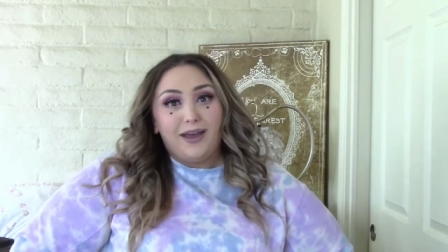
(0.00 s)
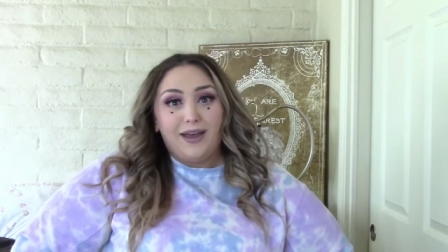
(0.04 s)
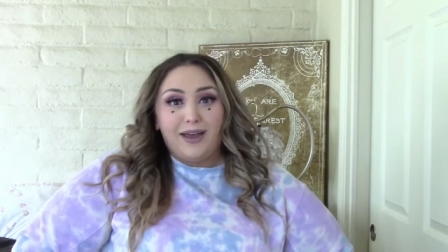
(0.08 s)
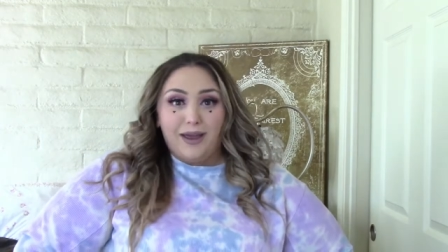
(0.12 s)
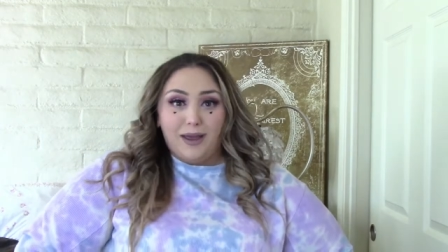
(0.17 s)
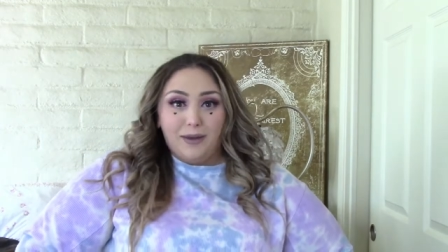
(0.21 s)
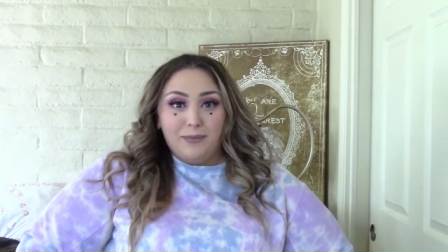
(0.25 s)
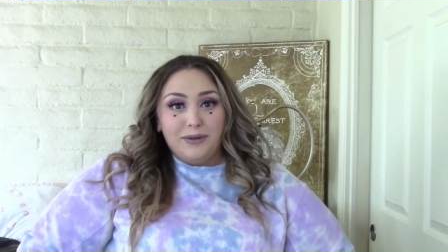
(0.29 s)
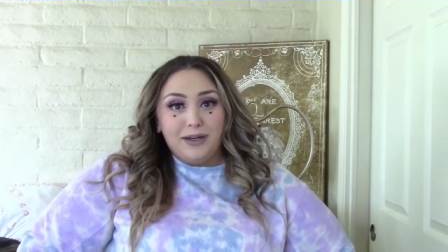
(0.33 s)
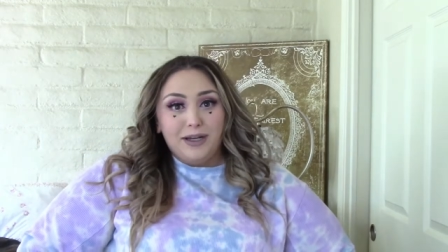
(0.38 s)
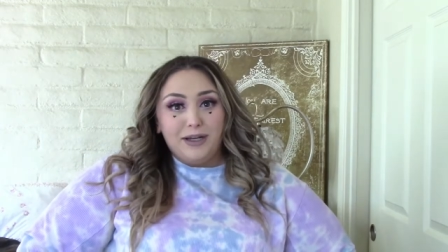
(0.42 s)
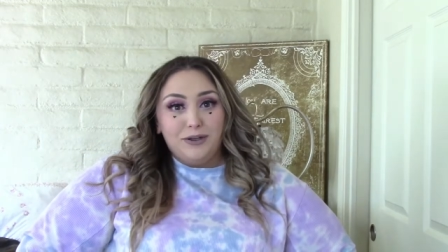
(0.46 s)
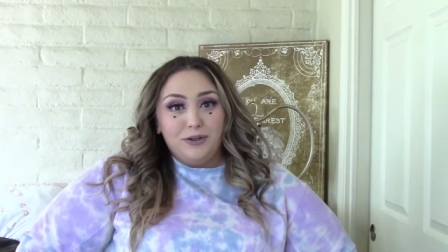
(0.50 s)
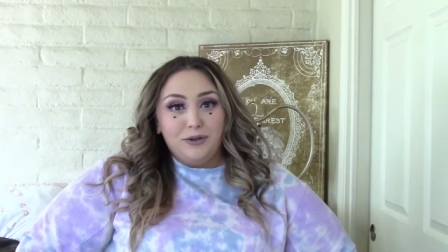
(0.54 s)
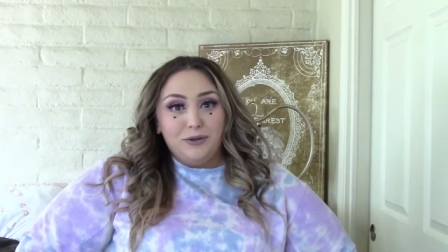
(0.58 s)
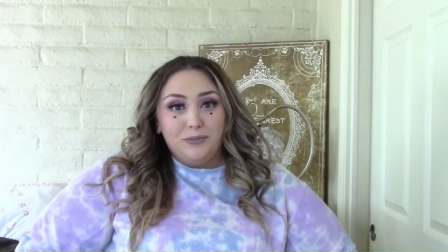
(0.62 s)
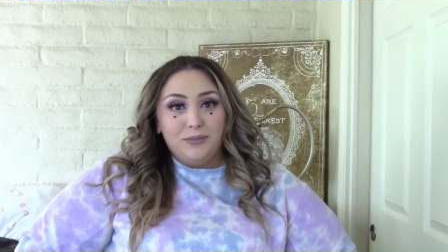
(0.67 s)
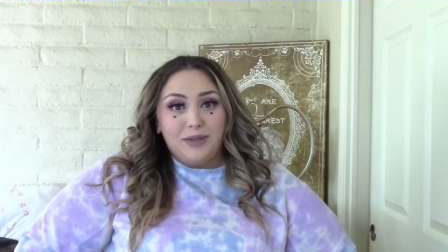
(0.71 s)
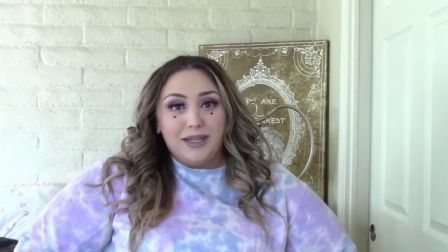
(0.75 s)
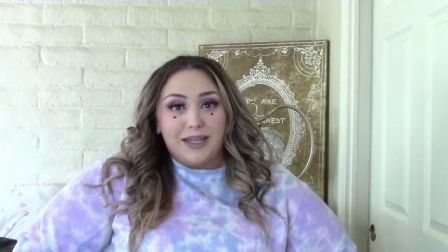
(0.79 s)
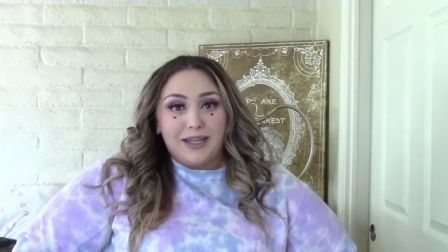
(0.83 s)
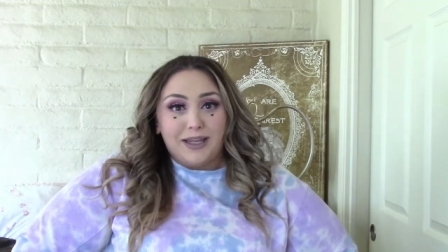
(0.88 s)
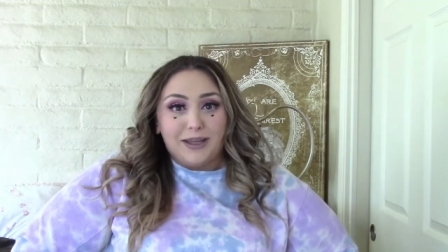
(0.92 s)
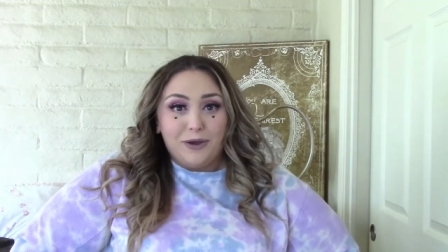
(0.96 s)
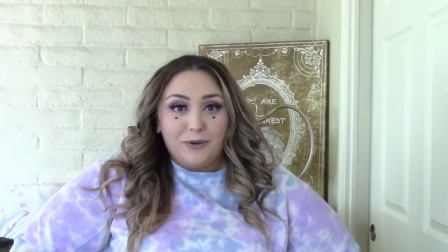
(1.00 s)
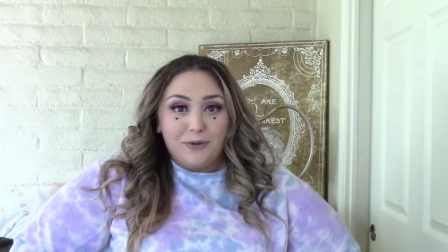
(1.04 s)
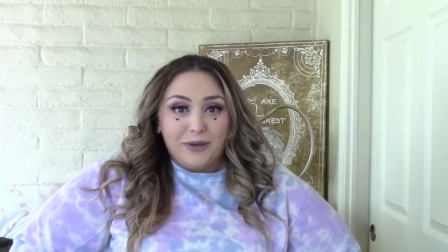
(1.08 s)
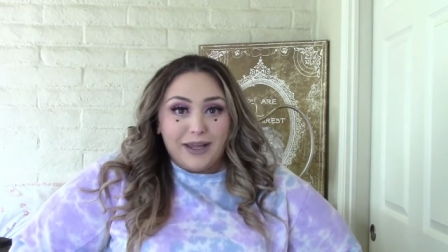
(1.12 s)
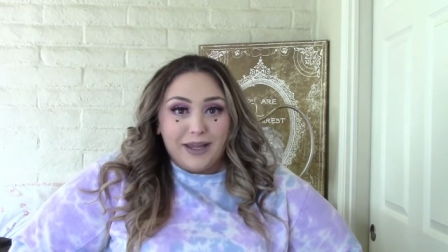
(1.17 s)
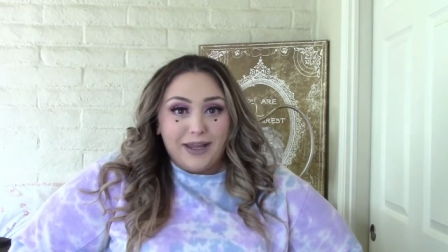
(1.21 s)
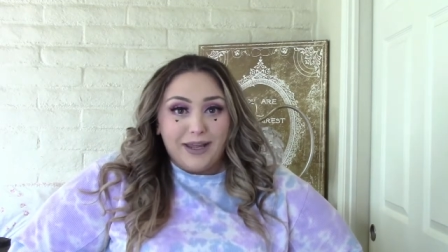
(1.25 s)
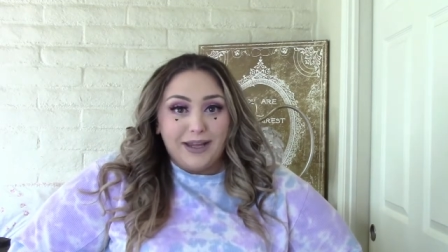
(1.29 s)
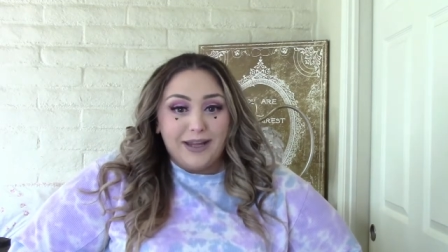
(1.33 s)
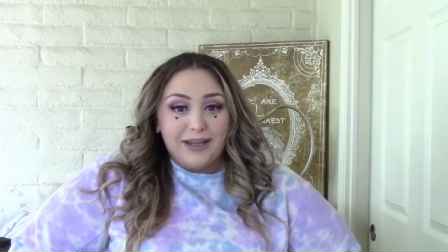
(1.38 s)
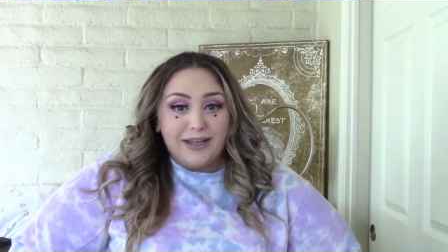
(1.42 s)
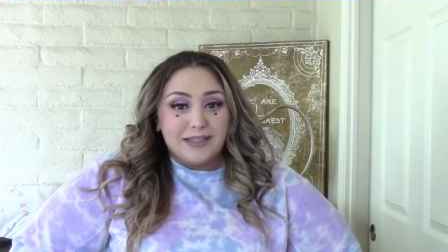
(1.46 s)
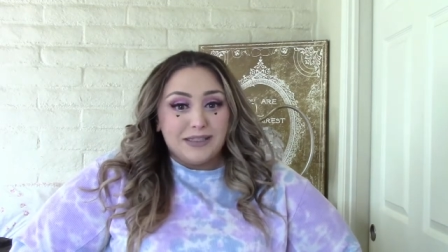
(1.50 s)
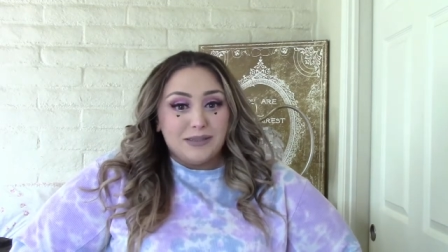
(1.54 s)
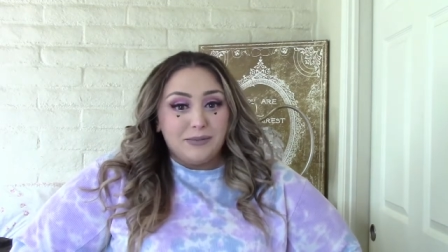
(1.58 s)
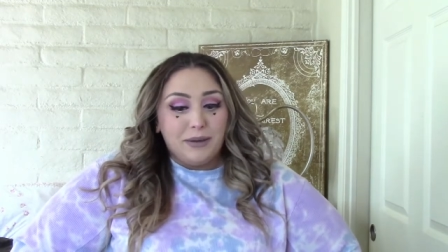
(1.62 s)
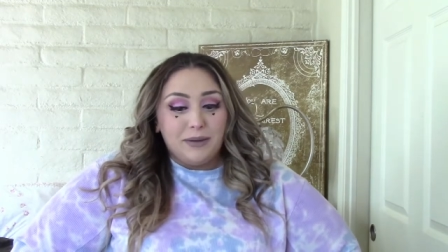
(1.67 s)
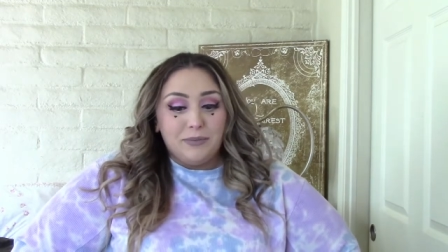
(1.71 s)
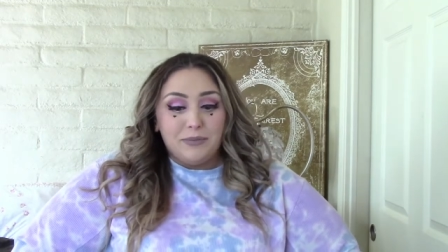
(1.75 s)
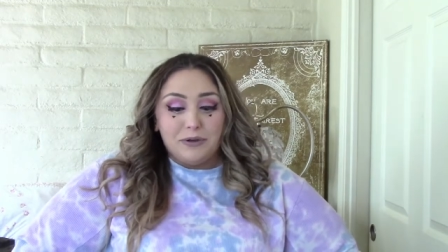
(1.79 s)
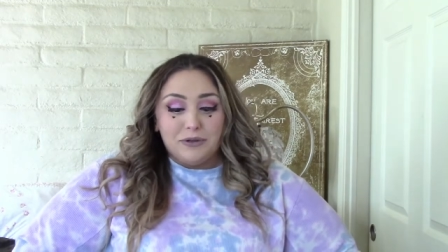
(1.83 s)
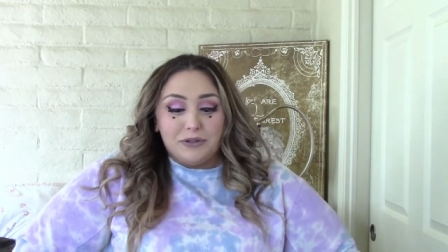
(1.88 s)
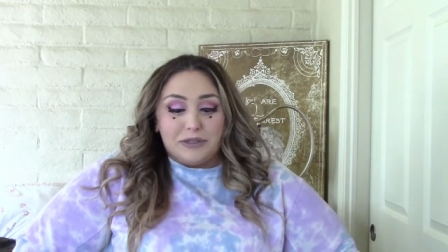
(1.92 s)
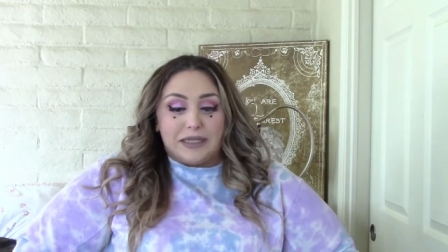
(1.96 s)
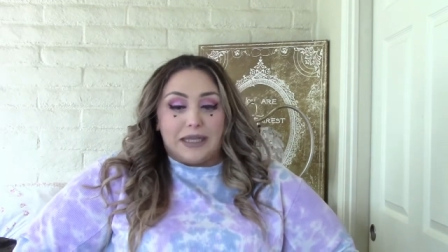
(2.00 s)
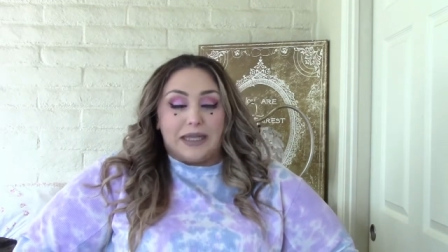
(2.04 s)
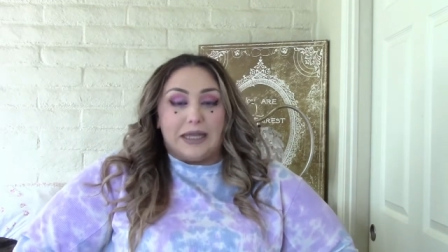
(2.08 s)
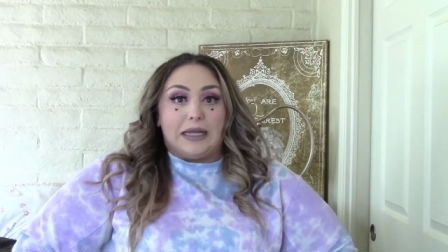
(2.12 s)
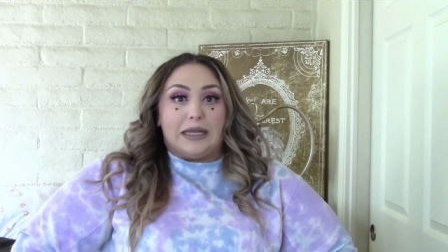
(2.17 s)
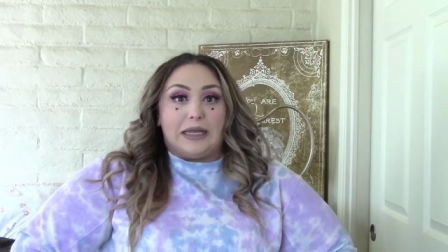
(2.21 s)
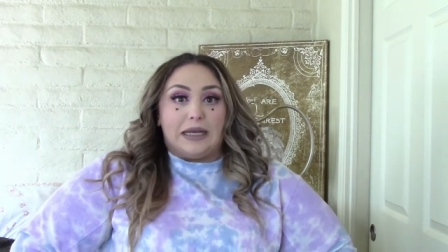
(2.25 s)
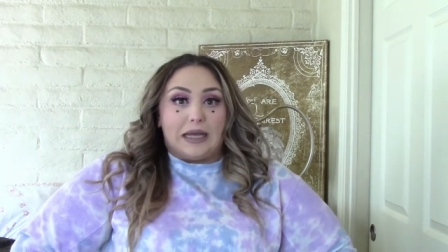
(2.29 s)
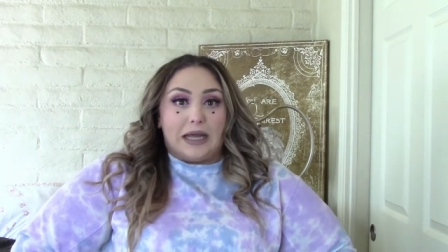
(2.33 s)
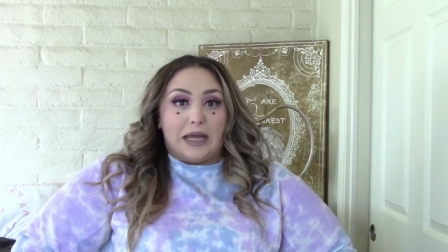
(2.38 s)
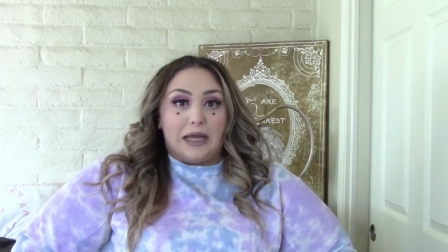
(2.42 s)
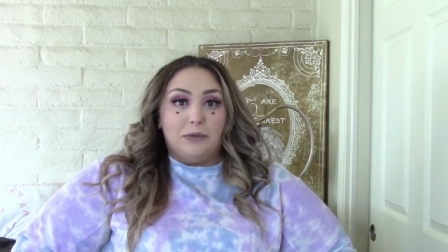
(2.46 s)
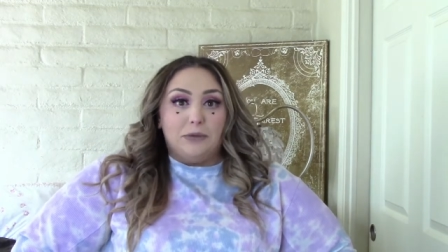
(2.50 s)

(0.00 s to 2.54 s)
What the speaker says: I'm gonna do me. Okay, it's my birthday and I